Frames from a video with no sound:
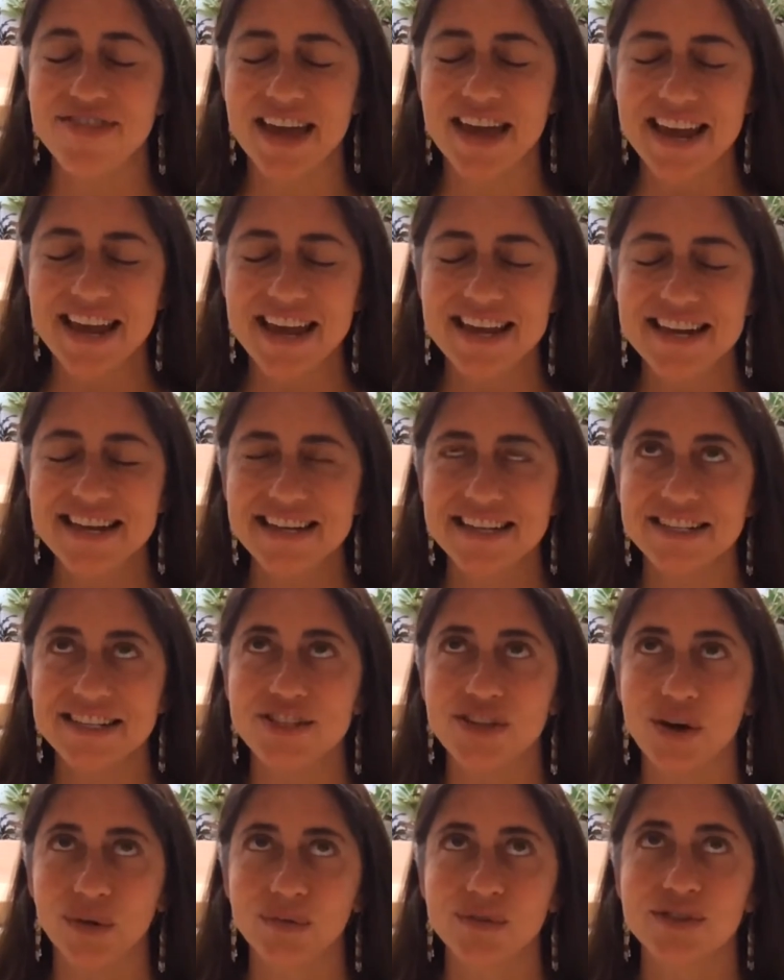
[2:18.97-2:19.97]
they
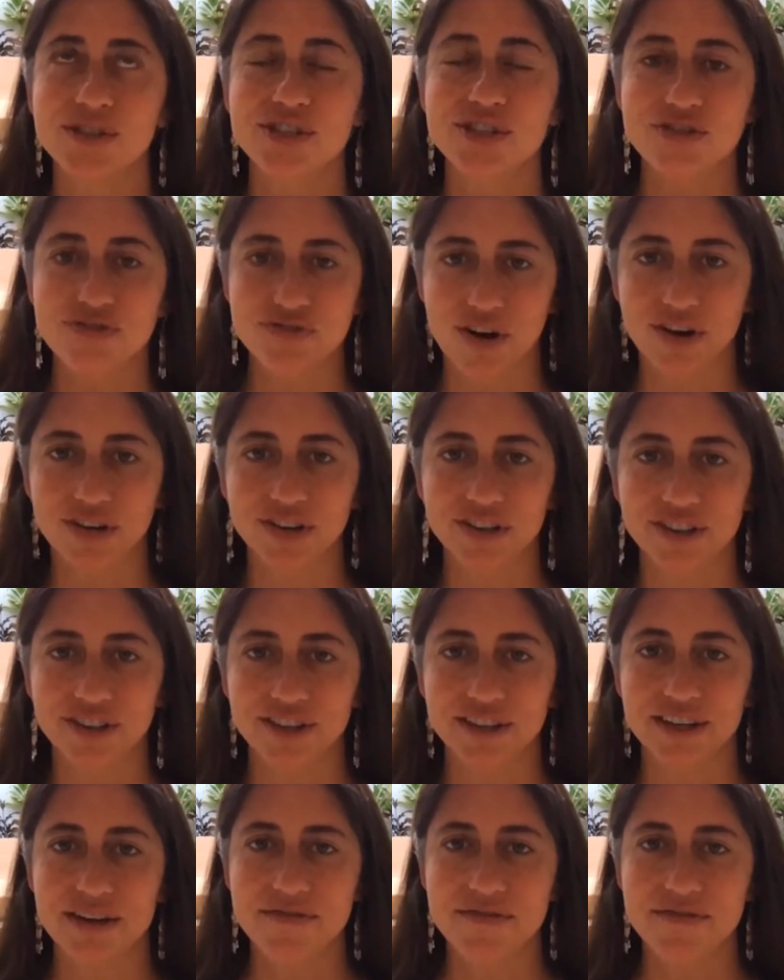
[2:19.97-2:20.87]
don't struggle,